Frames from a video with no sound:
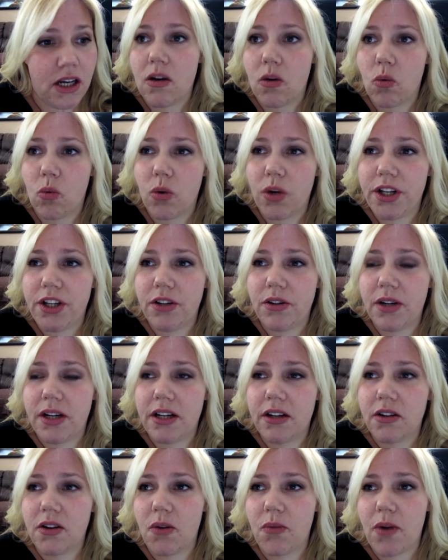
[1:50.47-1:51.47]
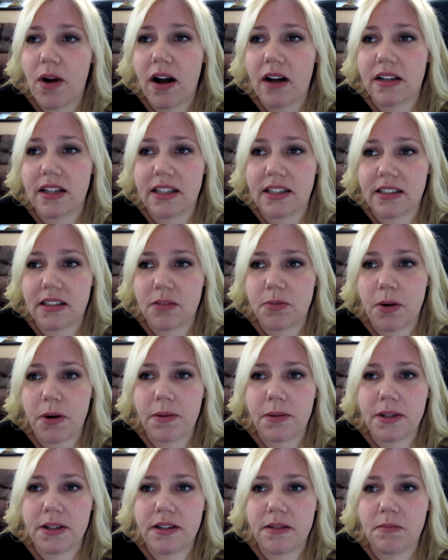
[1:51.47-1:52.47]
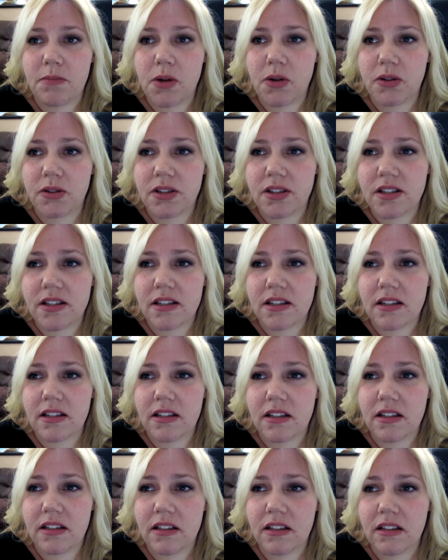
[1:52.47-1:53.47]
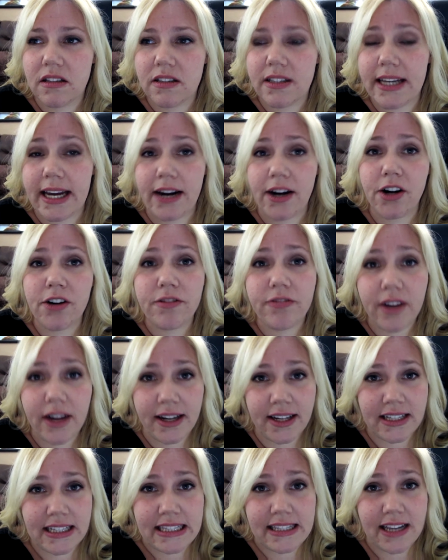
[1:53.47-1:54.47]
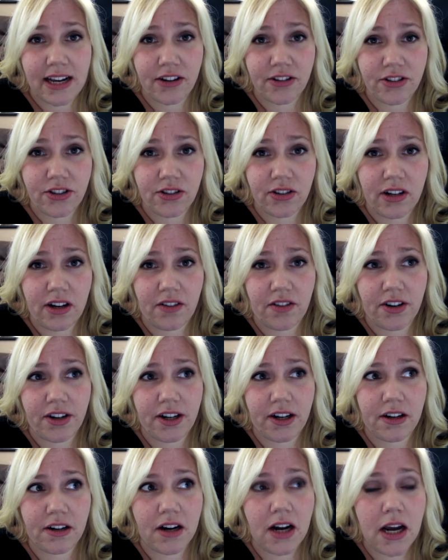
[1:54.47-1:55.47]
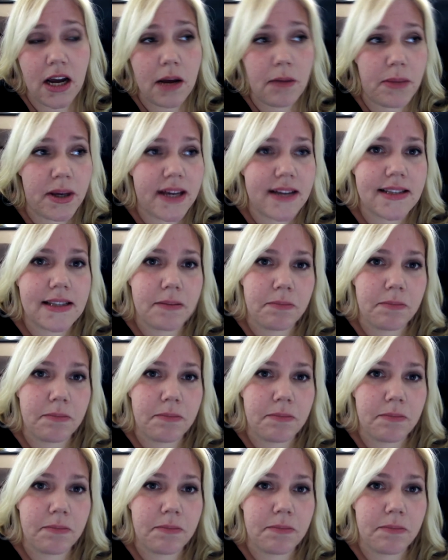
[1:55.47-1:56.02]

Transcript: When you hear of rockets, probably the most terrifying sound you could ever hear because